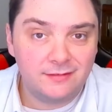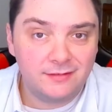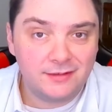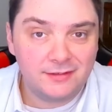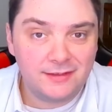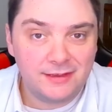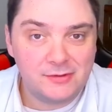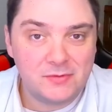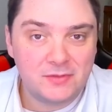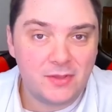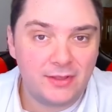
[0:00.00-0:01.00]

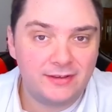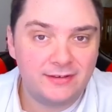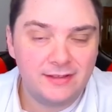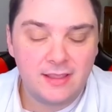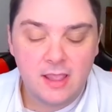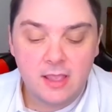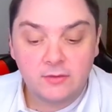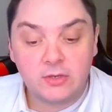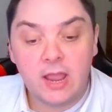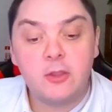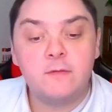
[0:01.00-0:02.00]
Continues on. So
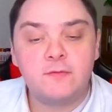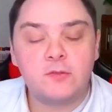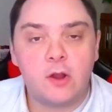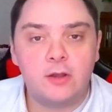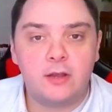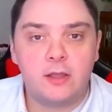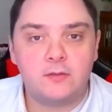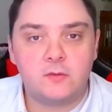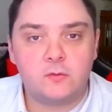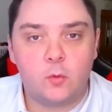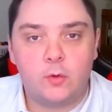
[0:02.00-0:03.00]
now you've started a
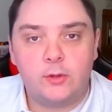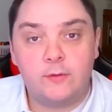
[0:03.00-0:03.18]
story.